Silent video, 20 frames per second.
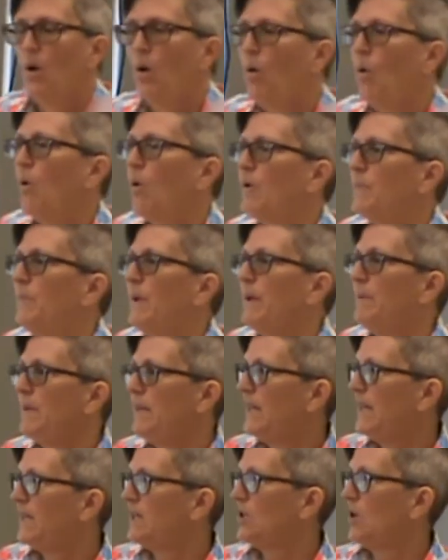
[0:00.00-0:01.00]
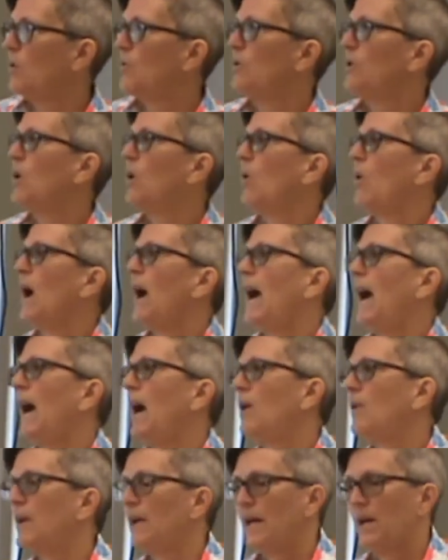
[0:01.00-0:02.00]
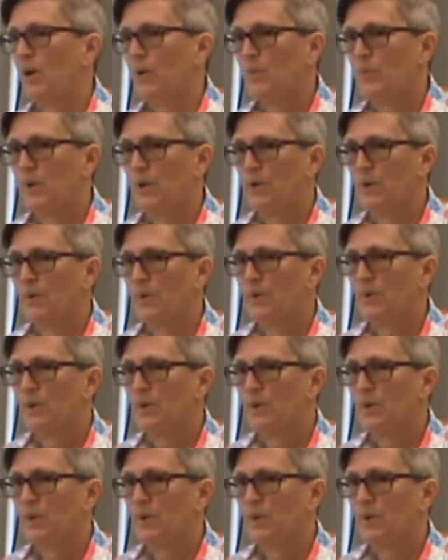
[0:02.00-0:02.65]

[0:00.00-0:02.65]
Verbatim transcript: Or maybe they don't know how to help you.